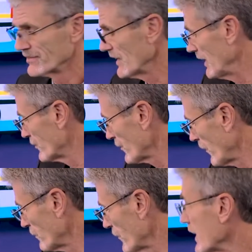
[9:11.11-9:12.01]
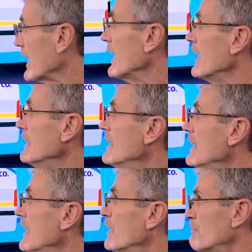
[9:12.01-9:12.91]
Right? So those are the key
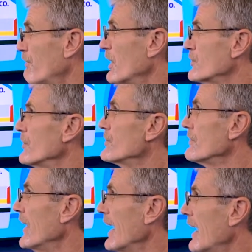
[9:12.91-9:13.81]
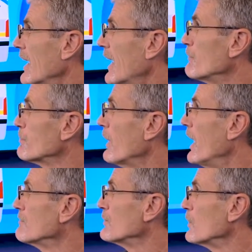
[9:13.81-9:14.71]
functions of the AIOps
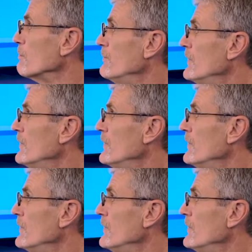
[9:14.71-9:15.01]
platform.